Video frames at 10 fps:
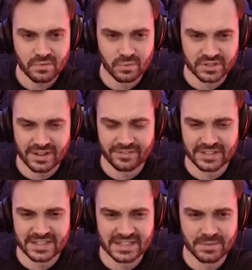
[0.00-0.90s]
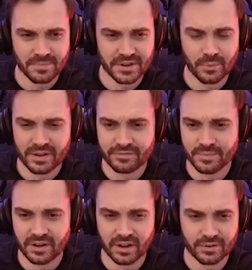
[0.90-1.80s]
which definitely takes something away from
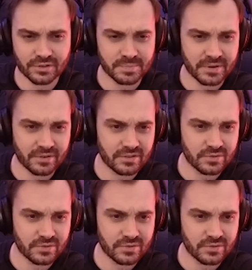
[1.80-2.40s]
the hardcore experience for